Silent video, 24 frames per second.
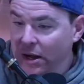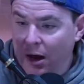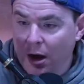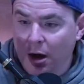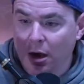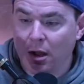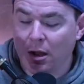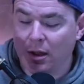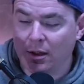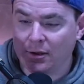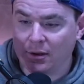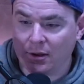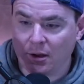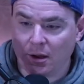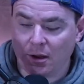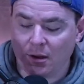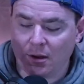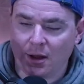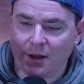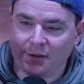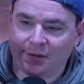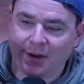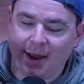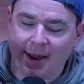Uh,
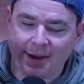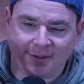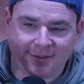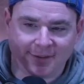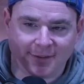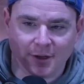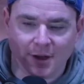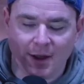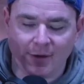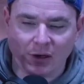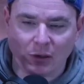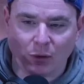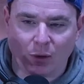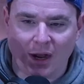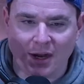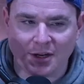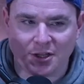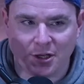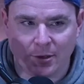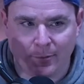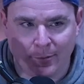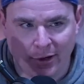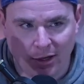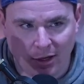so I still haven't
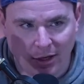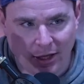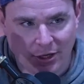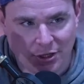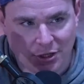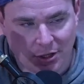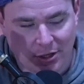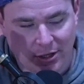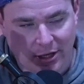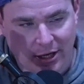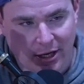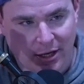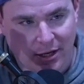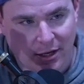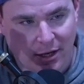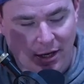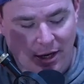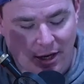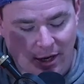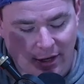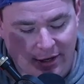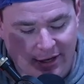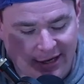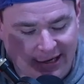watched it, but allegedly
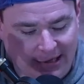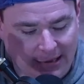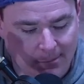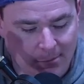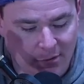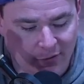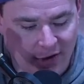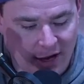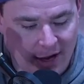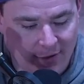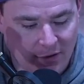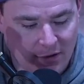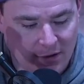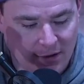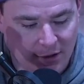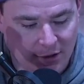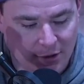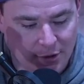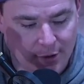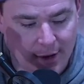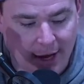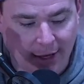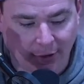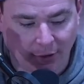uh, Kingdom of Heaven, the
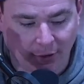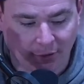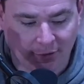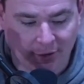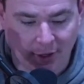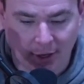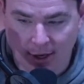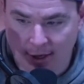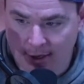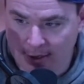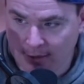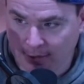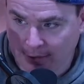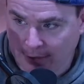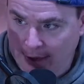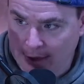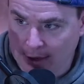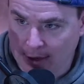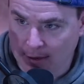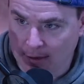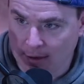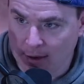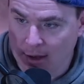director's cut, is like